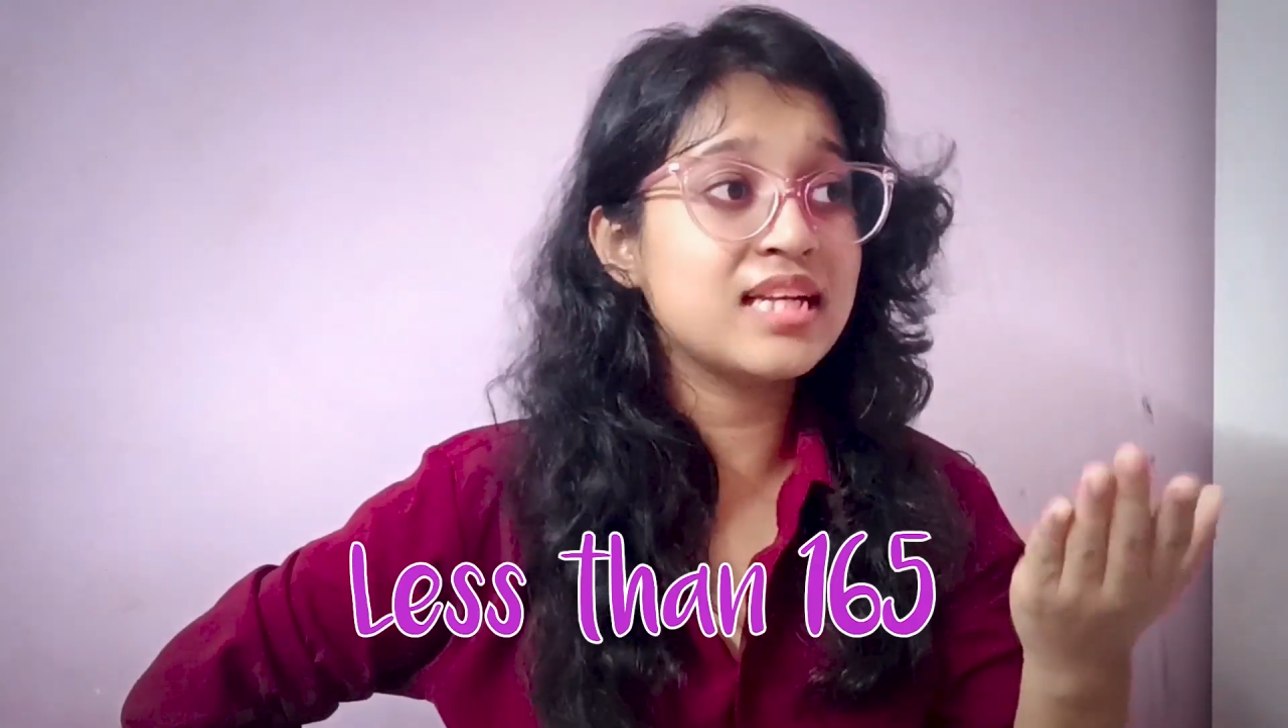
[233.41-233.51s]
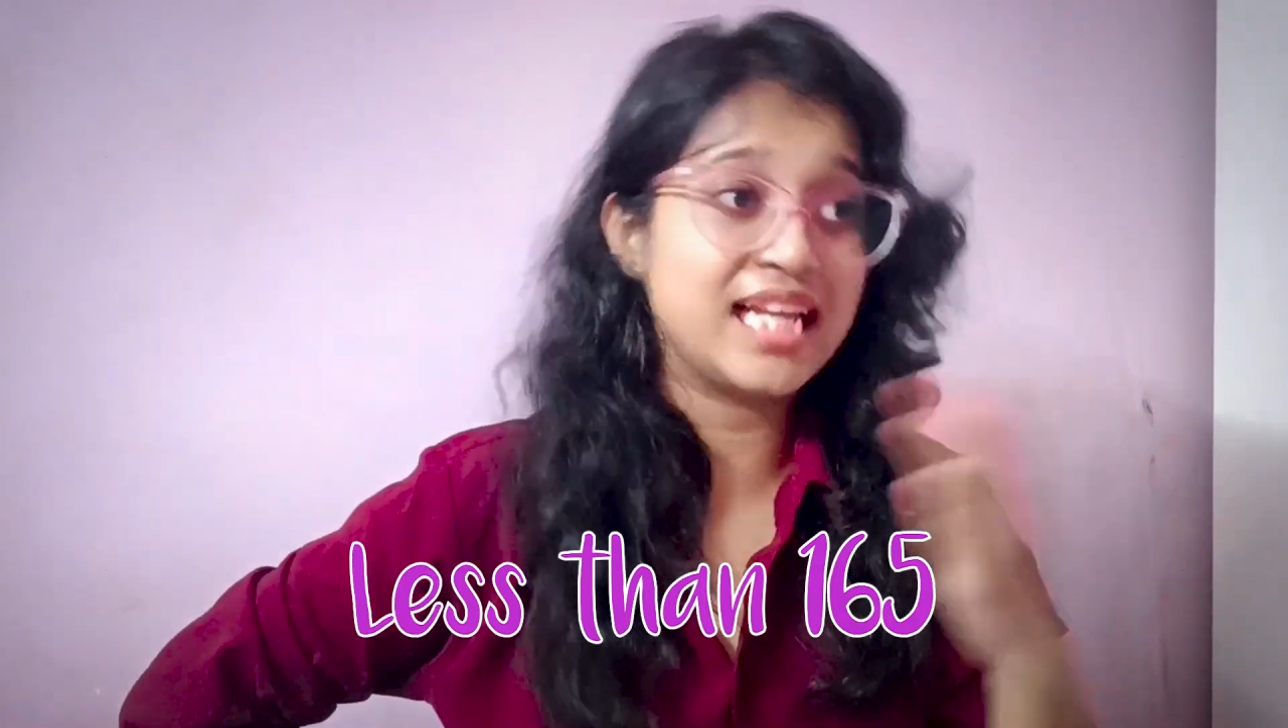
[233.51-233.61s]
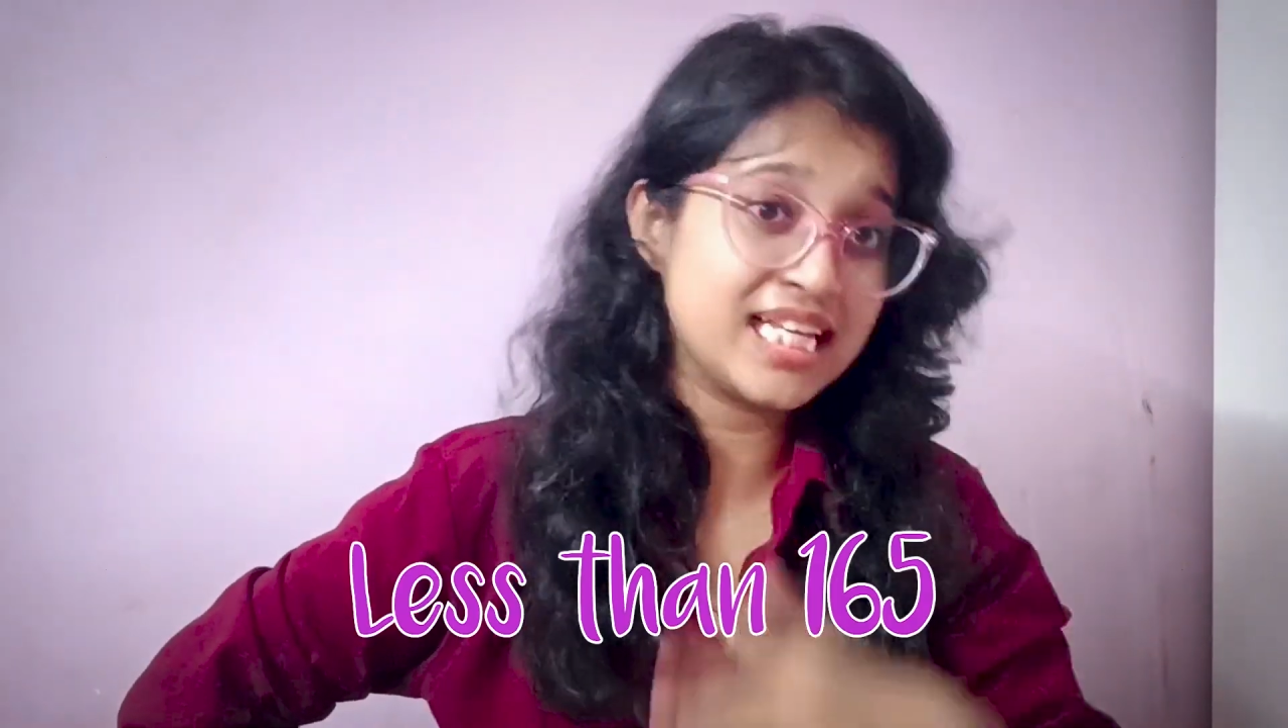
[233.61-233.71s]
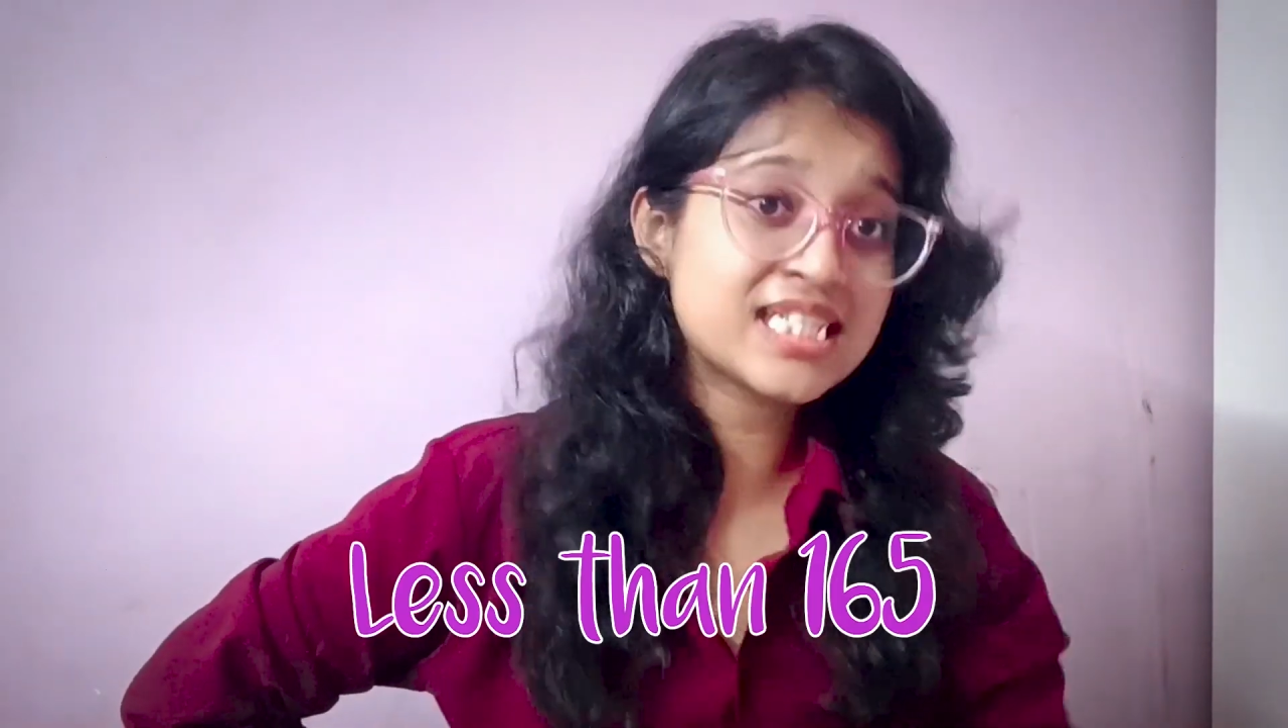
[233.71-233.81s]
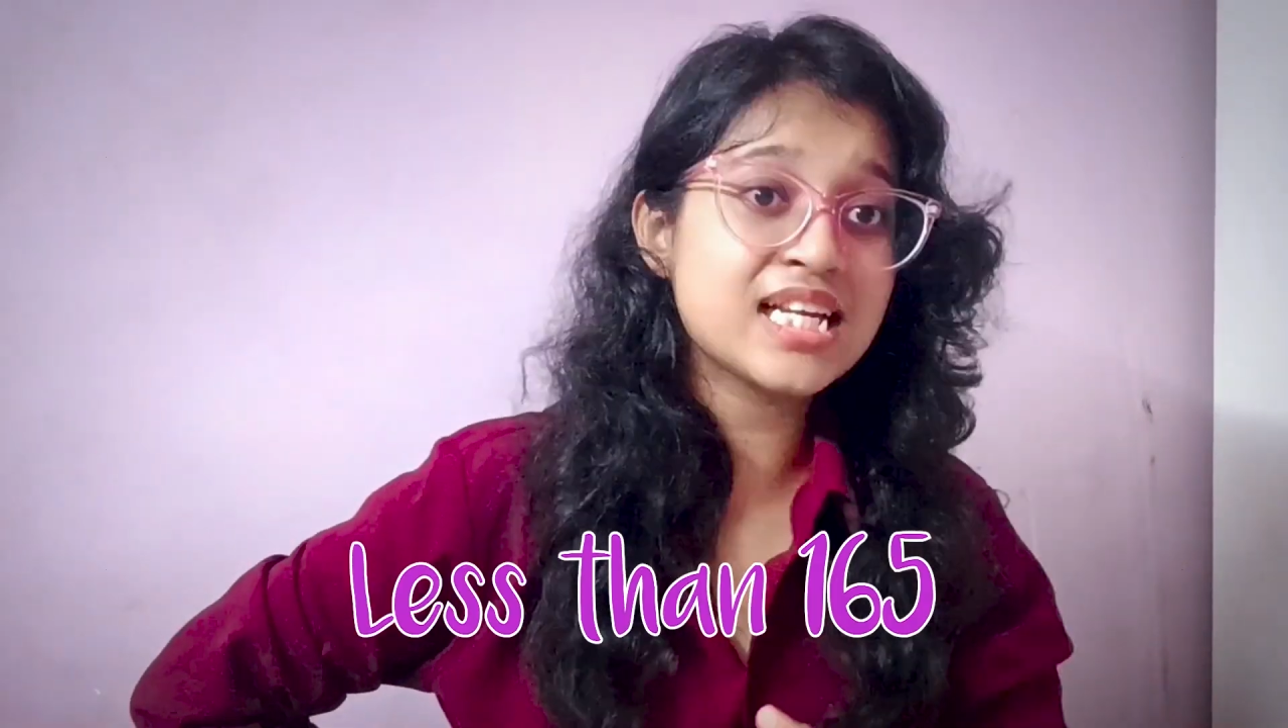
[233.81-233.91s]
less